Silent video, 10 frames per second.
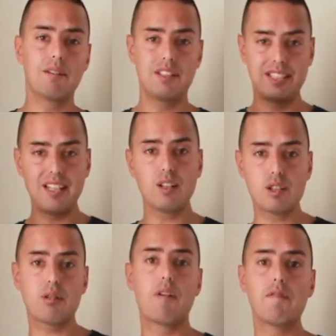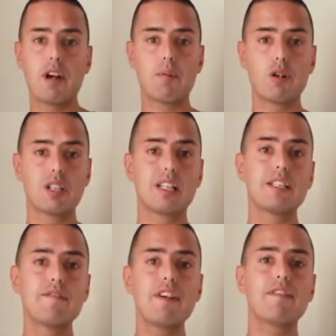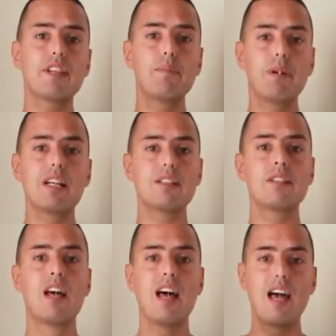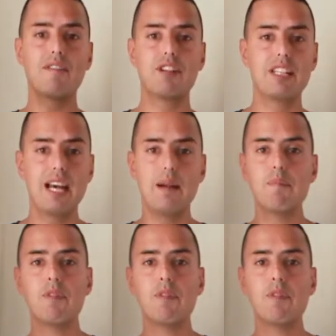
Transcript: a single Scrum framework that is 15 minutes every day.